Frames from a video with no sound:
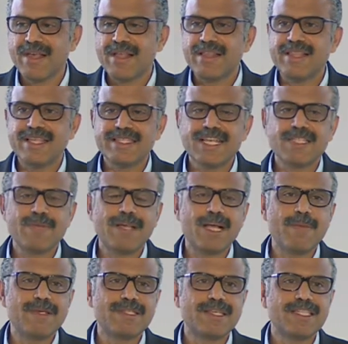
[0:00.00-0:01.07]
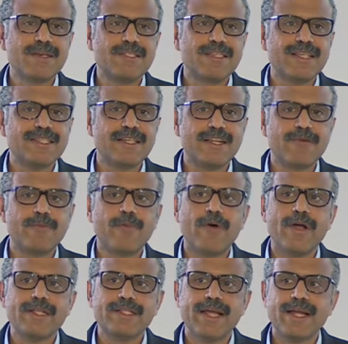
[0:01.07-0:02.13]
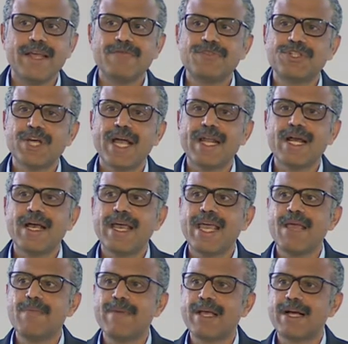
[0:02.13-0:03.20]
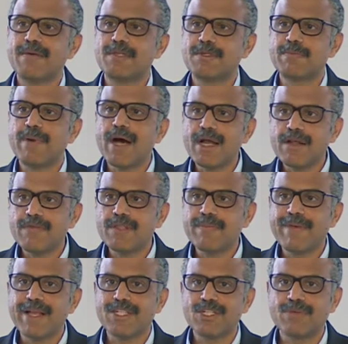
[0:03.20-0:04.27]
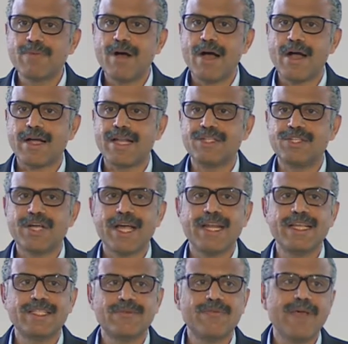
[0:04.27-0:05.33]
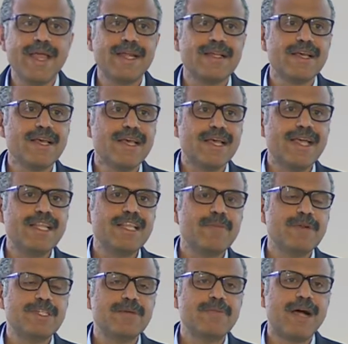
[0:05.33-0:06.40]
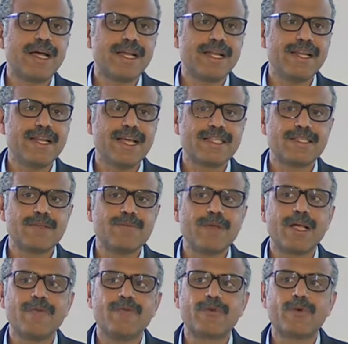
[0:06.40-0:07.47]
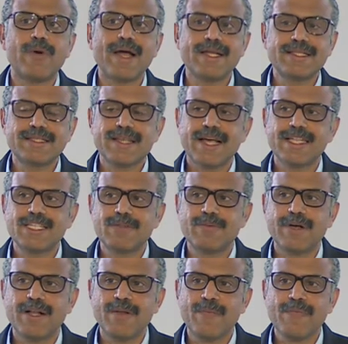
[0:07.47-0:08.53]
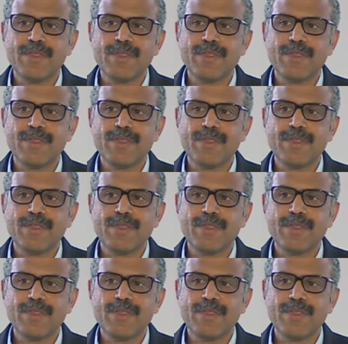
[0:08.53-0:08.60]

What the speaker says: this has become such a sensitive point that if China A becomes part of the benchmark and Chinese weight in the emerging market index has become quite sizable,